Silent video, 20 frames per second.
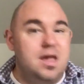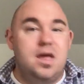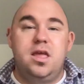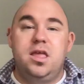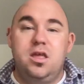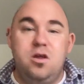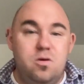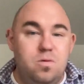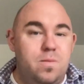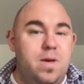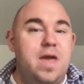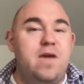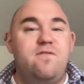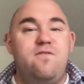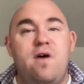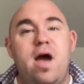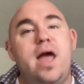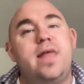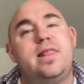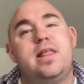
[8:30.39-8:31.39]
You may
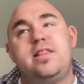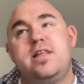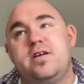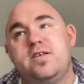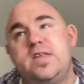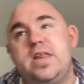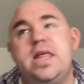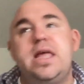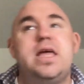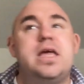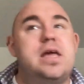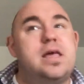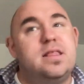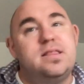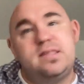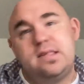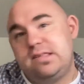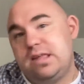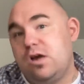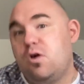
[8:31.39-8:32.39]
find that there's an
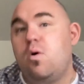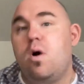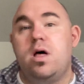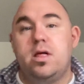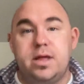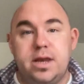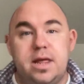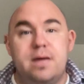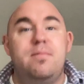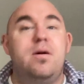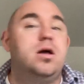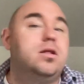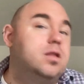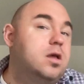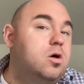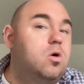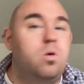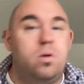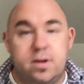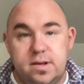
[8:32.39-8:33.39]
inconsistent quality among the
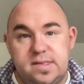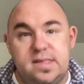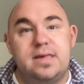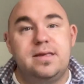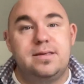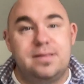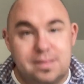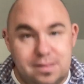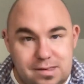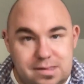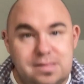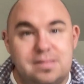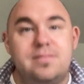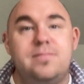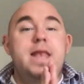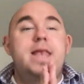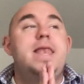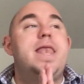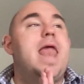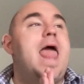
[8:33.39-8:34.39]
courses.
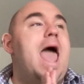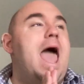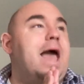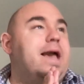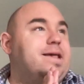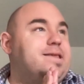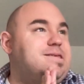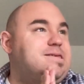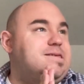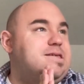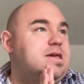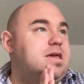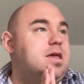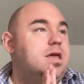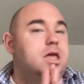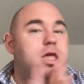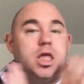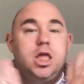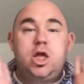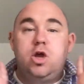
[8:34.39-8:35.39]
Next,
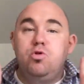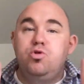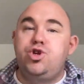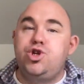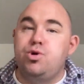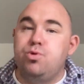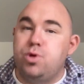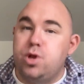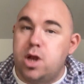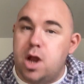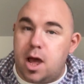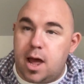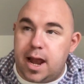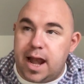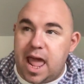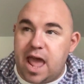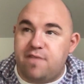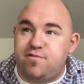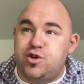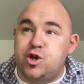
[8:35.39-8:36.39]
you do not
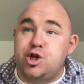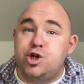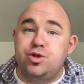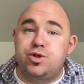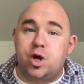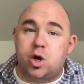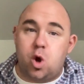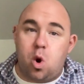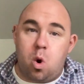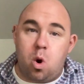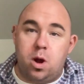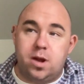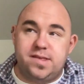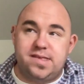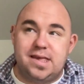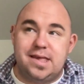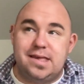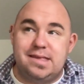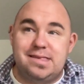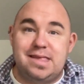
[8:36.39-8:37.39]
have to do the
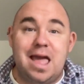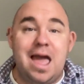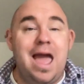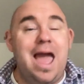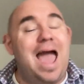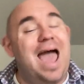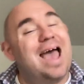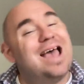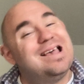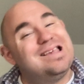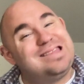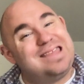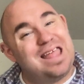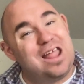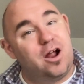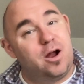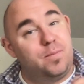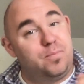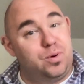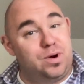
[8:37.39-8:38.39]
courses as they
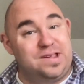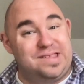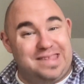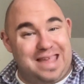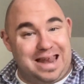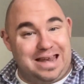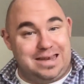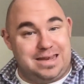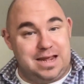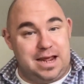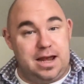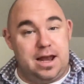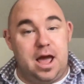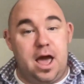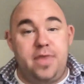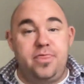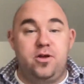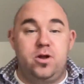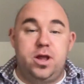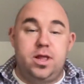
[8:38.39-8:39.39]
are presented,
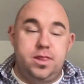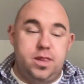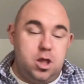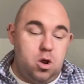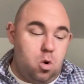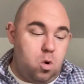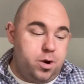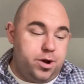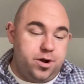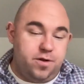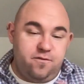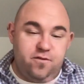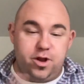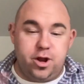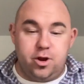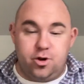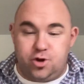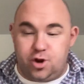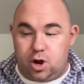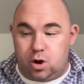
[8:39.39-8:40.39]
either in the order for
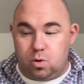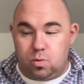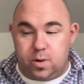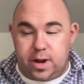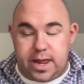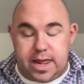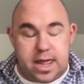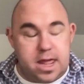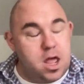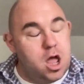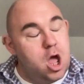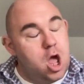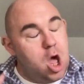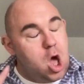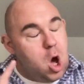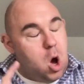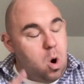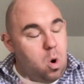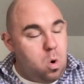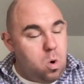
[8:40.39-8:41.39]
your degree
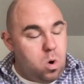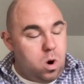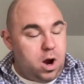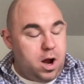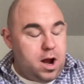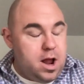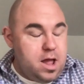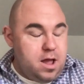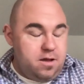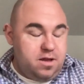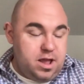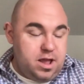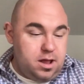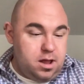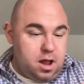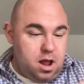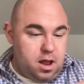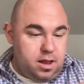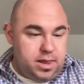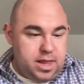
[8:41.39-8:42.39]
or
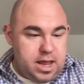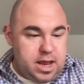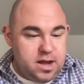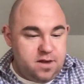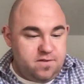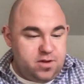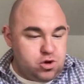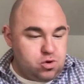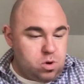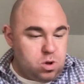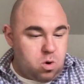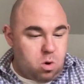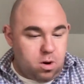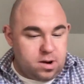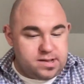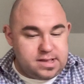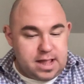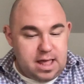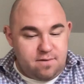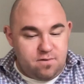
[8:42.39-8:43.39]
on the individual
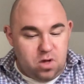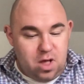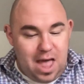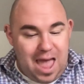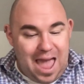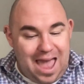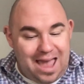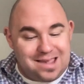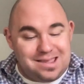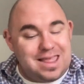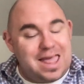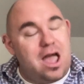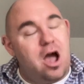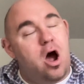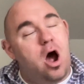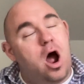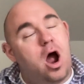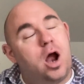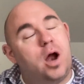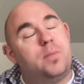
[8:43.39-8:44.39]
course level as they
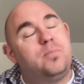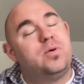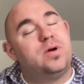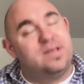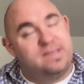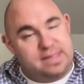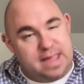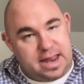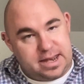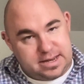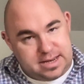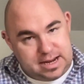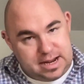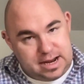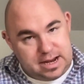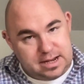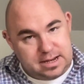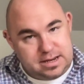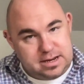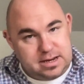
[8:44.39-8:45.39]
are presented.